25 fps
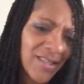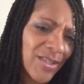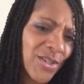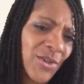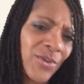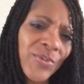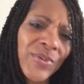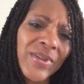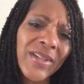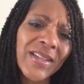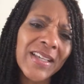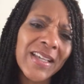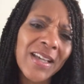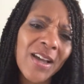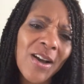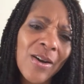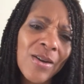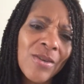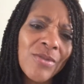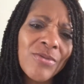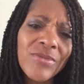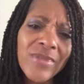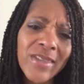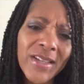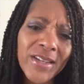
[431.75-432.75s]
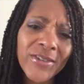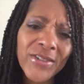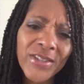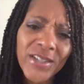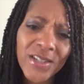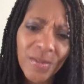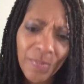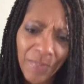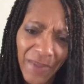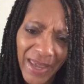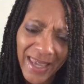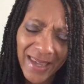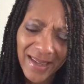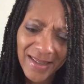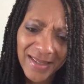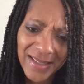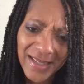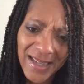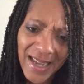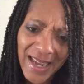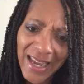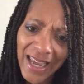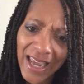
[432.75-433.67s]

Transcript: to really own their space